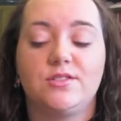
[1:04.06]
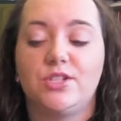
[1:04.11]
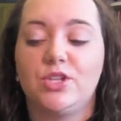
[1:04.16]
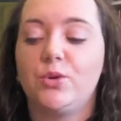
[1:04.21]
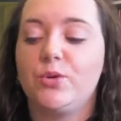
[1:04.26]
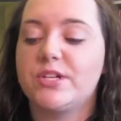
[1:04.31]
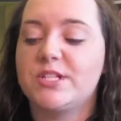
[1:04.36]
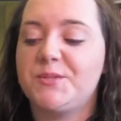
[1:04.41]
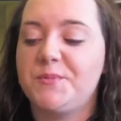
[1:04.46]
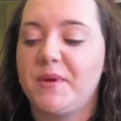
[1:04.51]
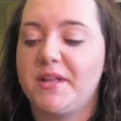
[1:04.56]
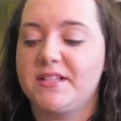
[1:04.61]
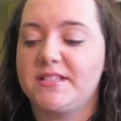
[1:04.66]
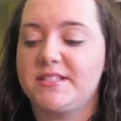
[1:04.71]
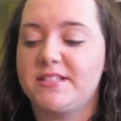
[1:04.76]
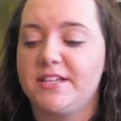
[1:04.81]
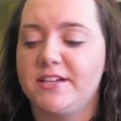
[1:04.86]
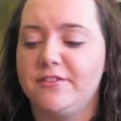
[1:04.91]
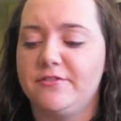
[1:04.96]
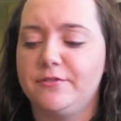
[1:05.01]
too
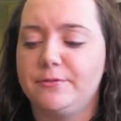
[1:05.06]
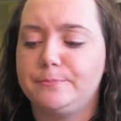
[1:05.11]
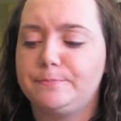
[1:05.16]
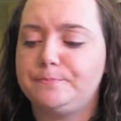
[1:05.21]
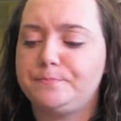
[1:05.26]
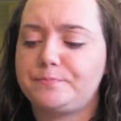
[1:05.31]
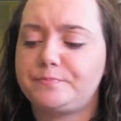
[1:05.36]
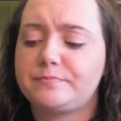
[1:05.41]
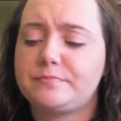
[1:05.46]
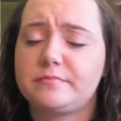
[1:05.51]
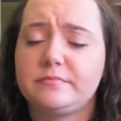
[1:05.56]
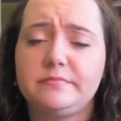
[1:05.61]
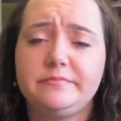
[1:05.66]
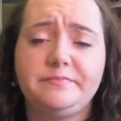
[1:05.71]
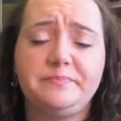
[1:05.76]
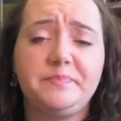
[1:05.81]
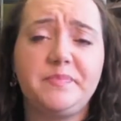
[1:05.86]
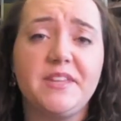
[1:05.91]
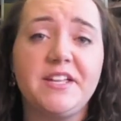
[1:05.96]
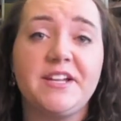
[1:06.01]
expensive
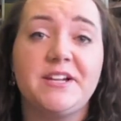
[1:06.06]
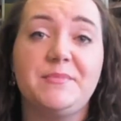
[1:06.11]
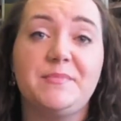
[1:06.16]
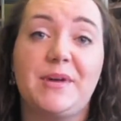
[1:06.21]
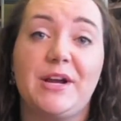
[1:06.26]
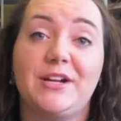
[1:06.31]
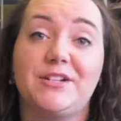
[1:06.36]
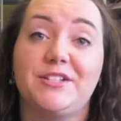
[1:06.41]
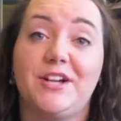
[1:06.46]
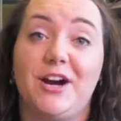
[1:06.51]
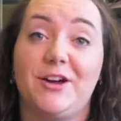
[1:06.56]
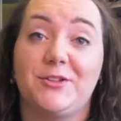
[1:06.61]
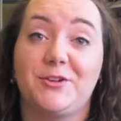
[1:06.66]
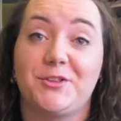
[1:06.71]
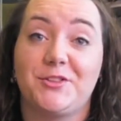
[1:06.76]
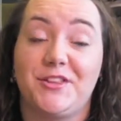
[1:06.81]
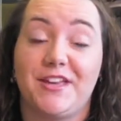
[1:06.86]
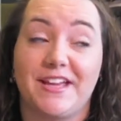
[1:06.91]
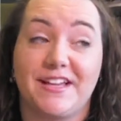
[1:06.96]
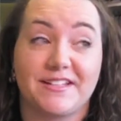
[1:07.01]
compared to other
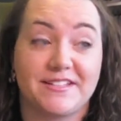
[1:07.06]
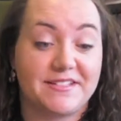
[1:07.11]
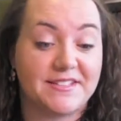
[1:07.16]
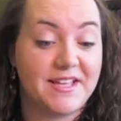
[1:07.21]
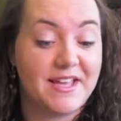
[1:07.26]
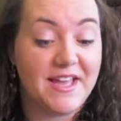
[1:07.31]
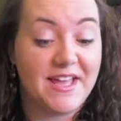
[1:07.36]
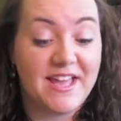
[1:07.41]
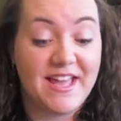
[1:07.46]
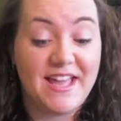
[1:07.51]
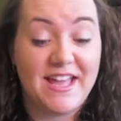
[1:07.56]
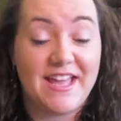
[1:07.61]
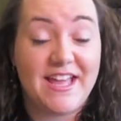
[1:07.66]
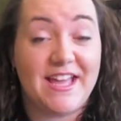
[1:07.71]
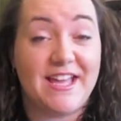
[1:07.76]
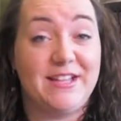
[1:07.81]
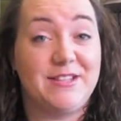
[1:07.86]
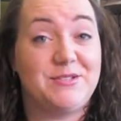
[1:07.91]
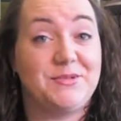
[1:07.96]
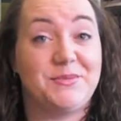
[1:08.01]
things.
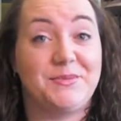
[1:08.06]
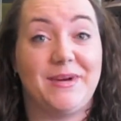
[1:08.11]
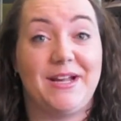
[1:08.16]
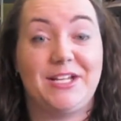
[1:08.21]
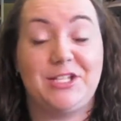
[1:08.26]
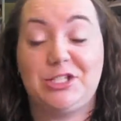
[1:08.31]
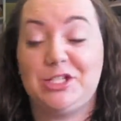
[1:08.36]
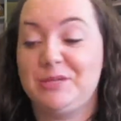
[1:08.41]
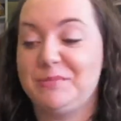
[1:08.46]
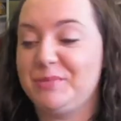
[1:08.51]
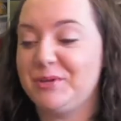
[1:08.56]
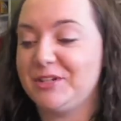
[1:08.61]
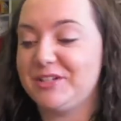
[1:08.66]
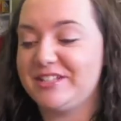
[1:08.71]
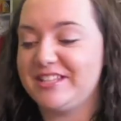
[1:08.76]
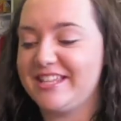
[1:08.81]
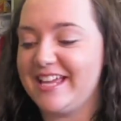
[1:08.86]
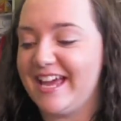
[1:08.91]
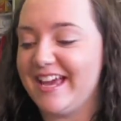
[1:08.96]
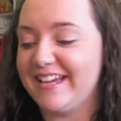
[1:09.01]
It's way cheaper
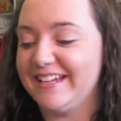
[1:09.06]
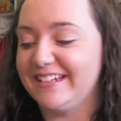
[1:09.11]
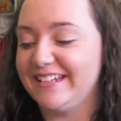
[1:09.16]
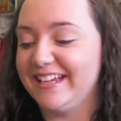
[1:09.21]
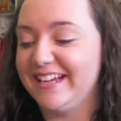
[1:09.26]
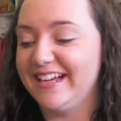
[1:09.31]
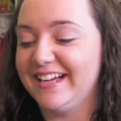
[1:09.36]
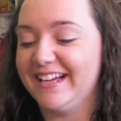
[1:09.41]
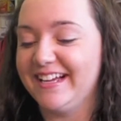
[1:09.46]
than